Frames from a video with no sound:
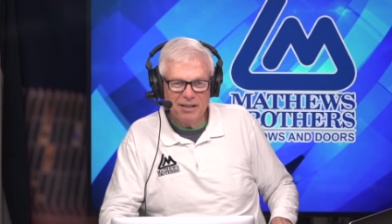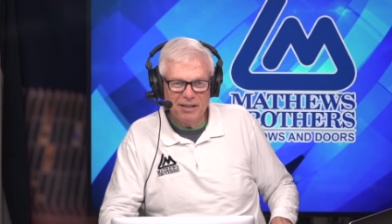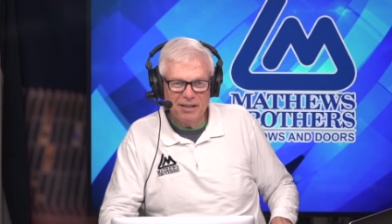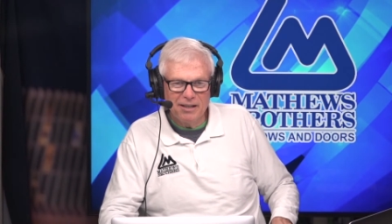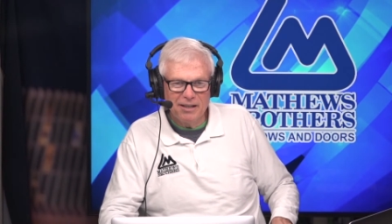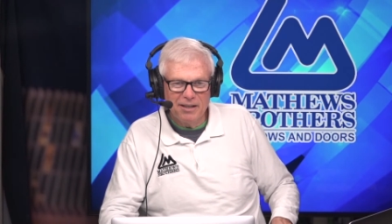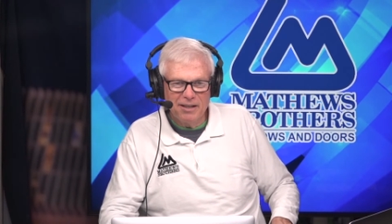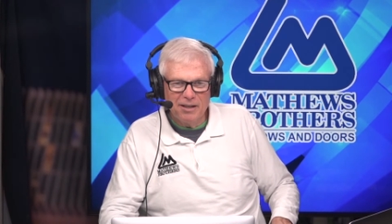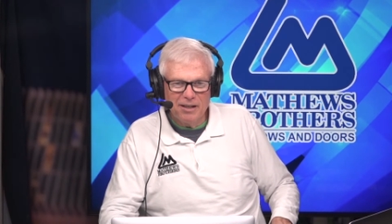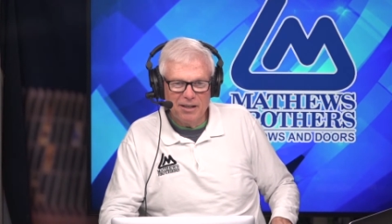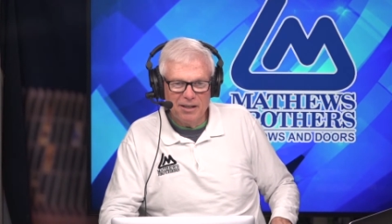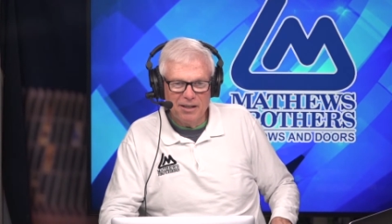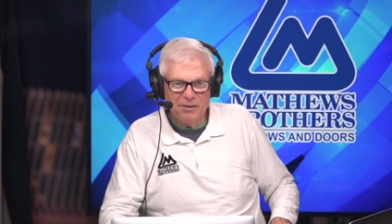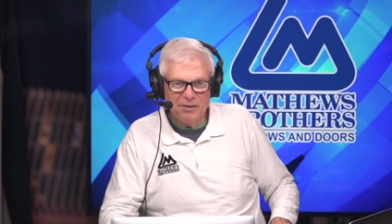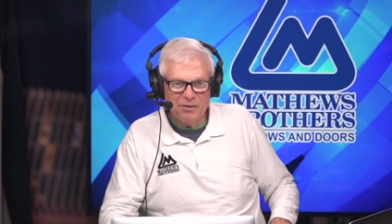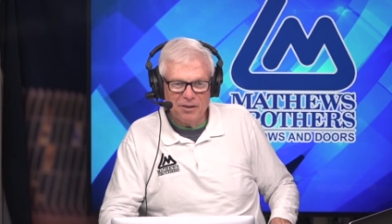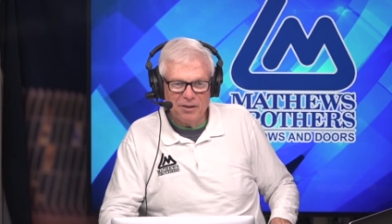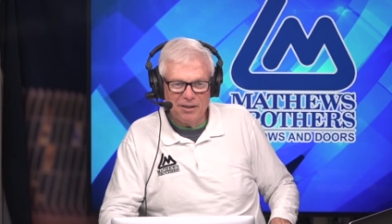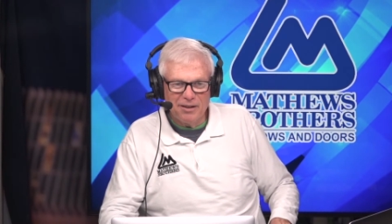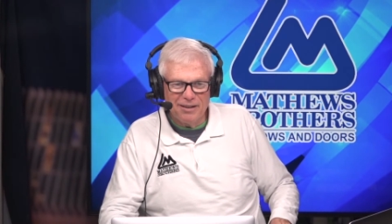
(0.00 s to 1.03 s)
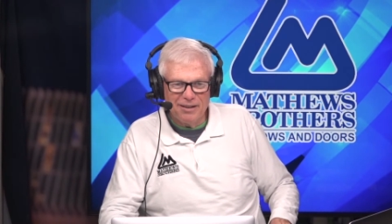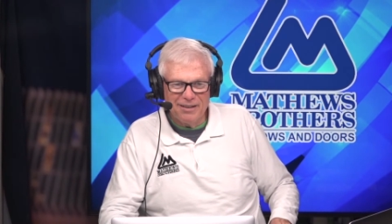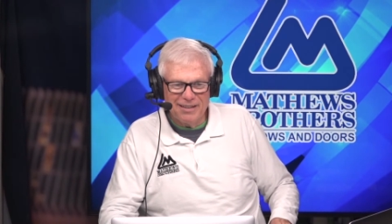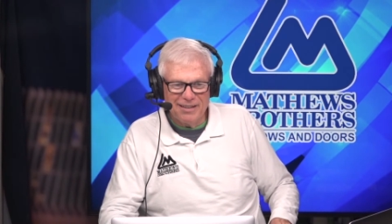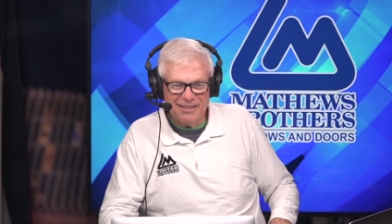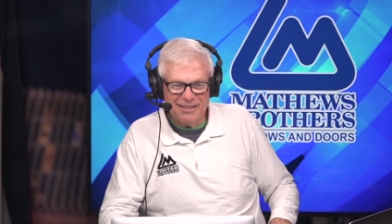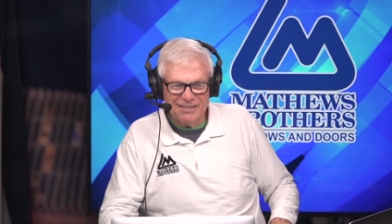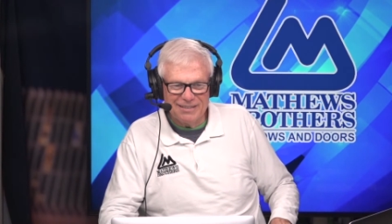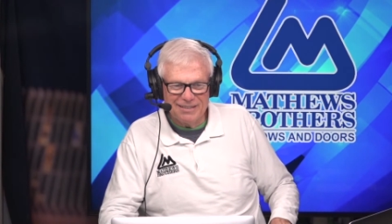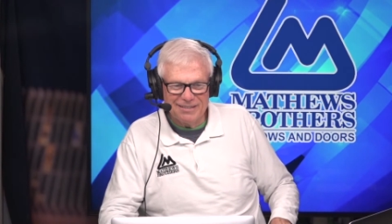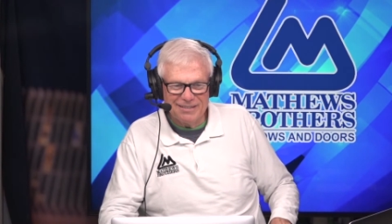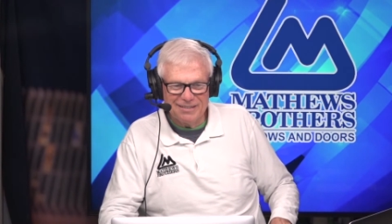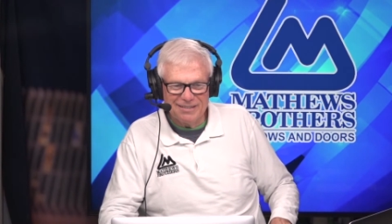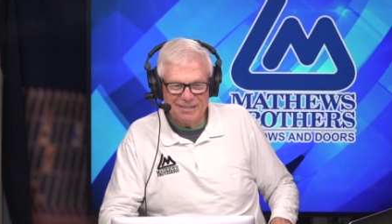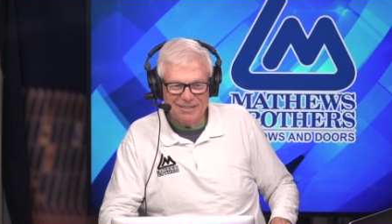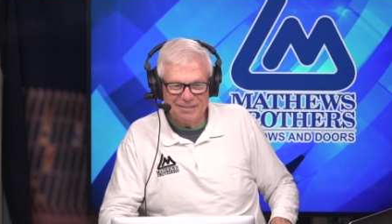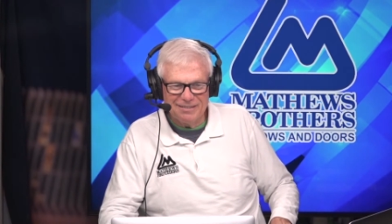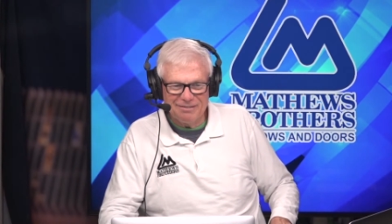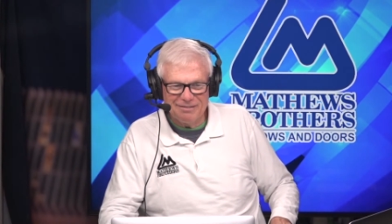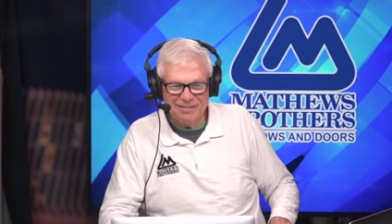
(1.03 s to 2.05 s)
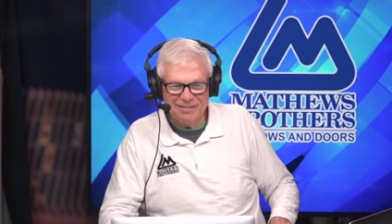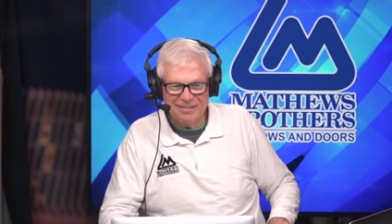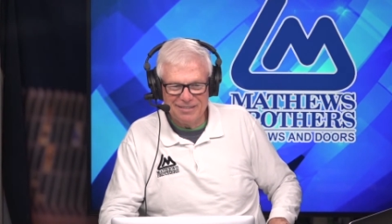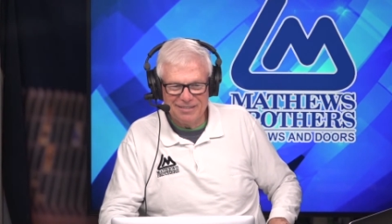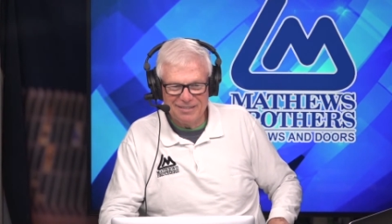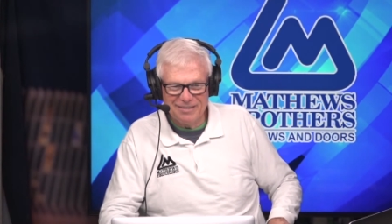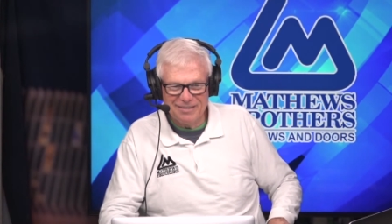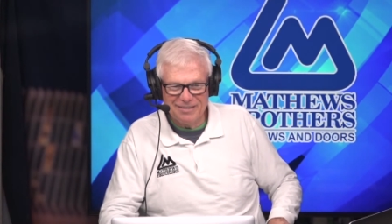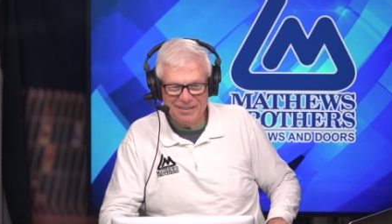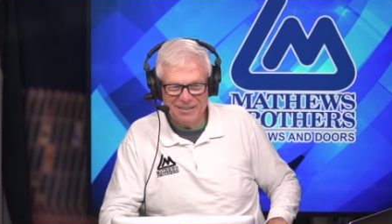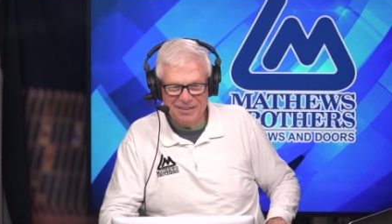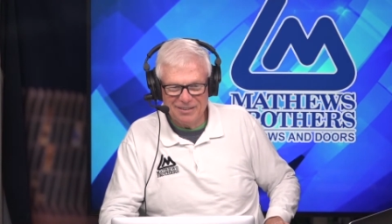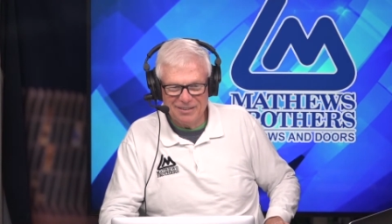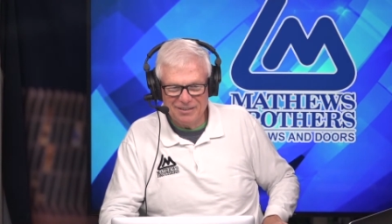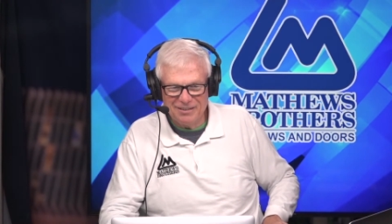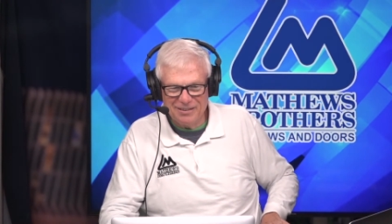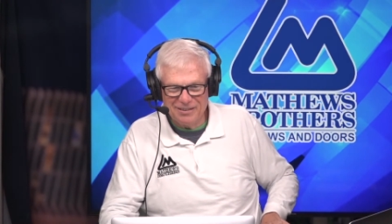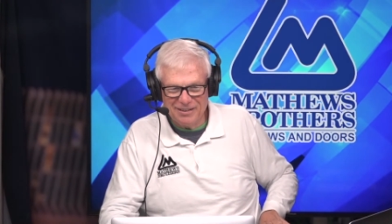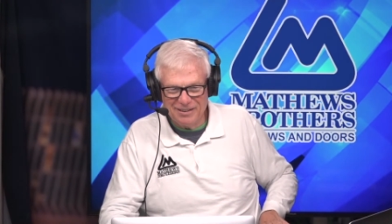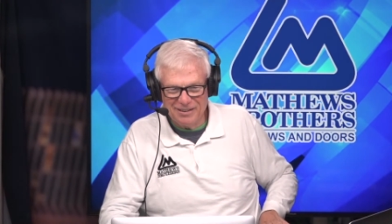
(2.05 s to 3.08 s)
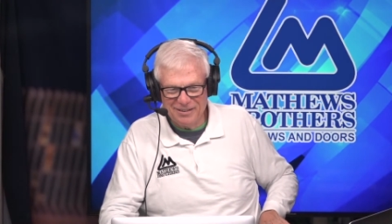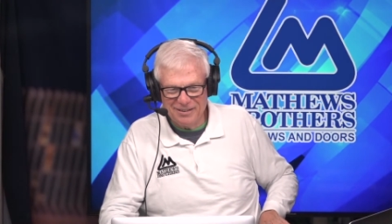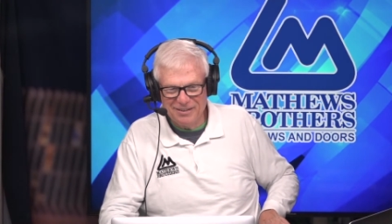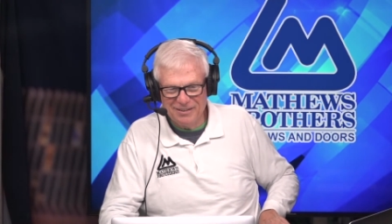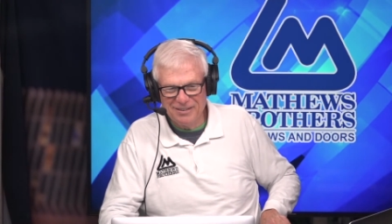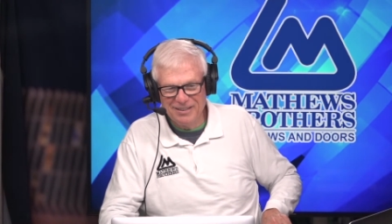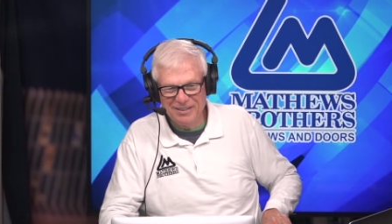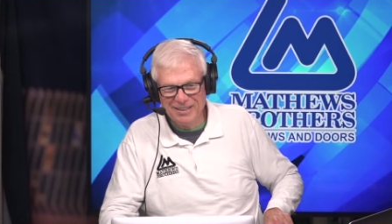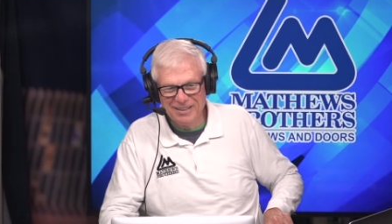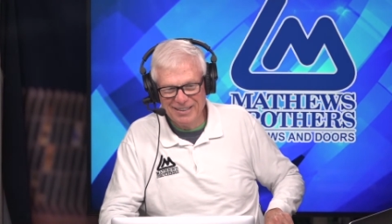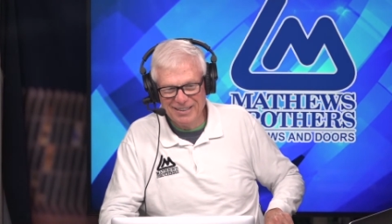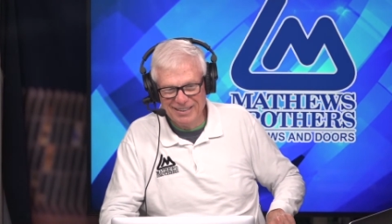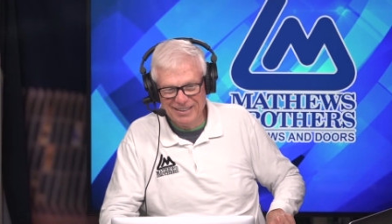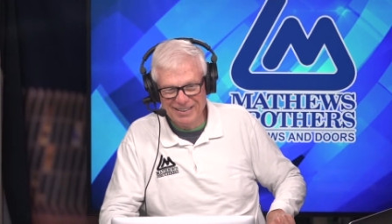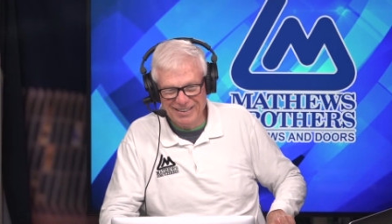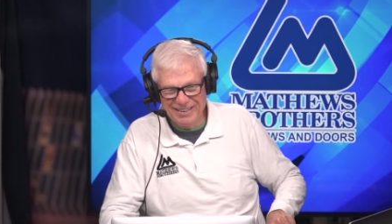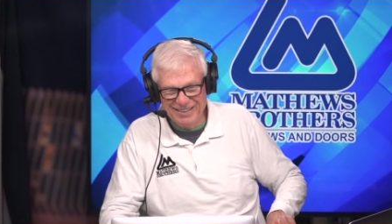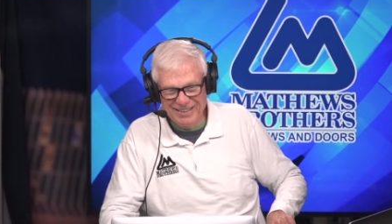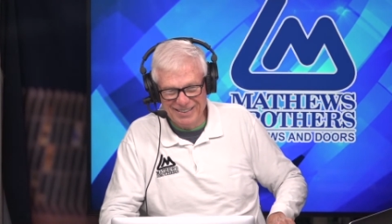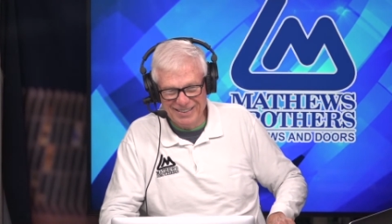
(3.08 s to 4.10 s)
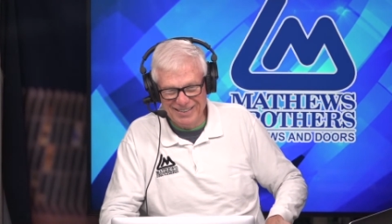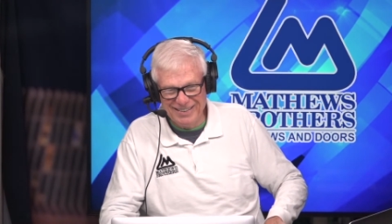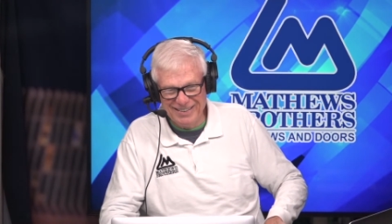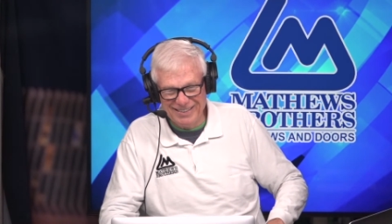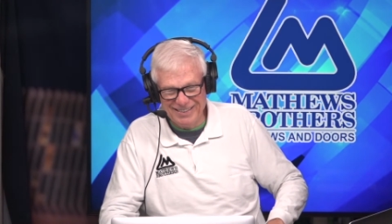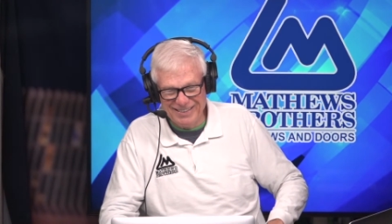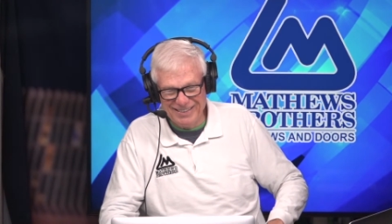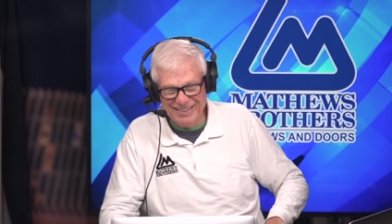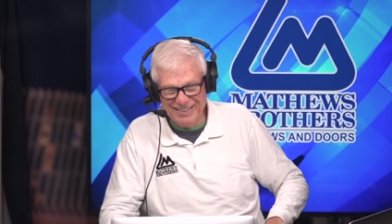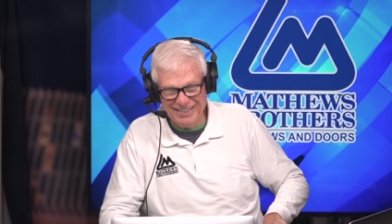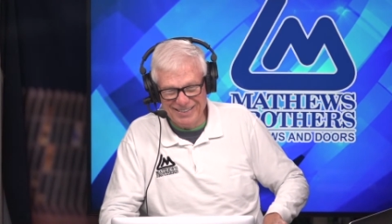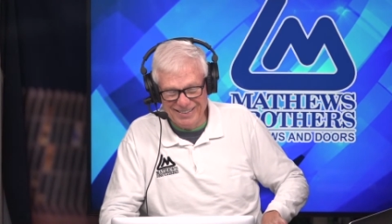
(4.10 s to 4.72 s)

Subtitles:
Oh my God. Can you imagine what they do now? That